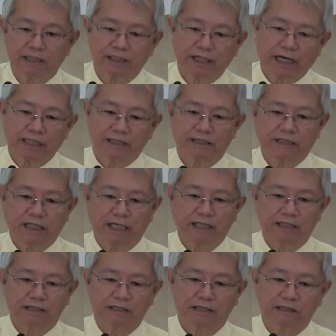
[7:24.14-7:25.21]
Christ
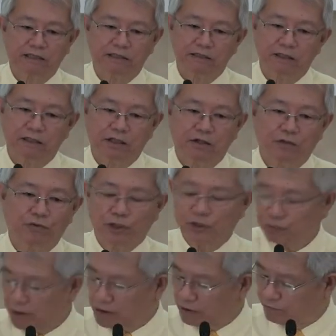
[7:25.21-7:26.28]
says,
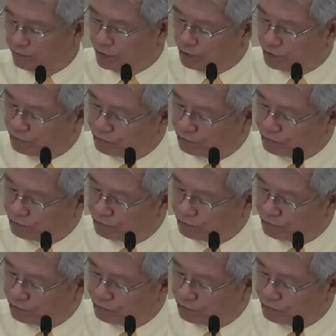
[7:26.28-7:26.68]
which one of you,